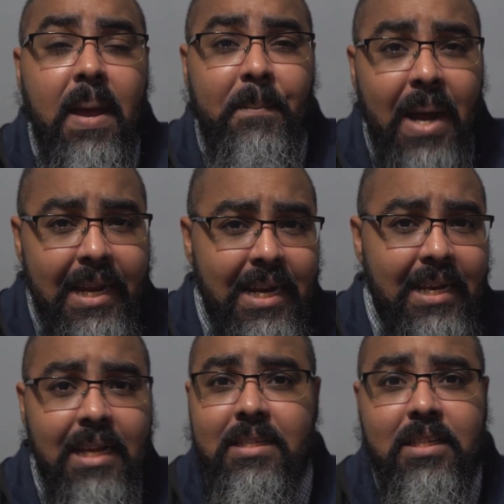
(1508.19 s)
Might not
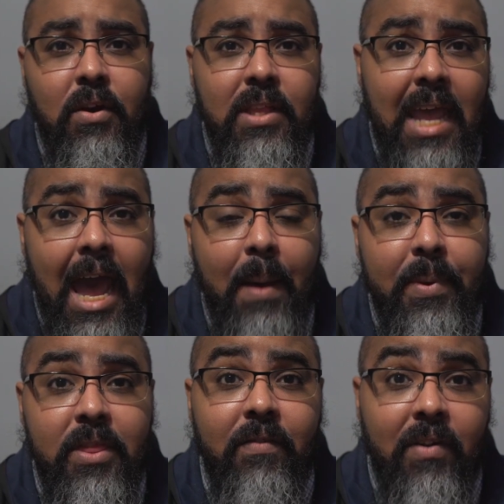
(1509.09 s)
necessarily
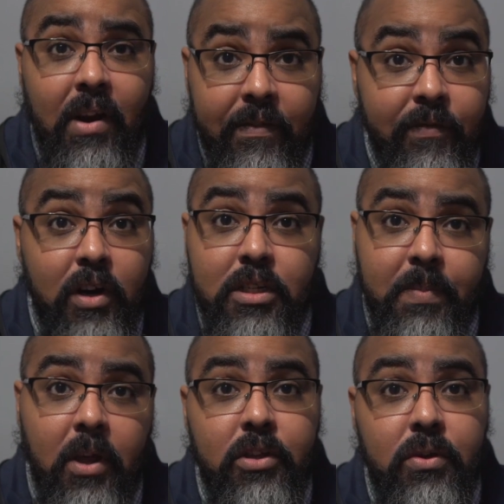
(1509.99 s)
happen the very first
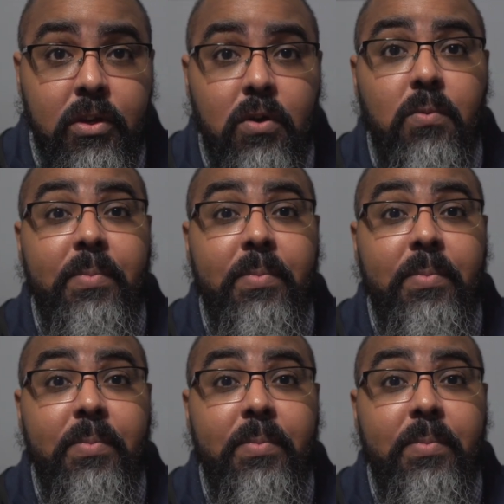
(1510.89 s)
spell you do,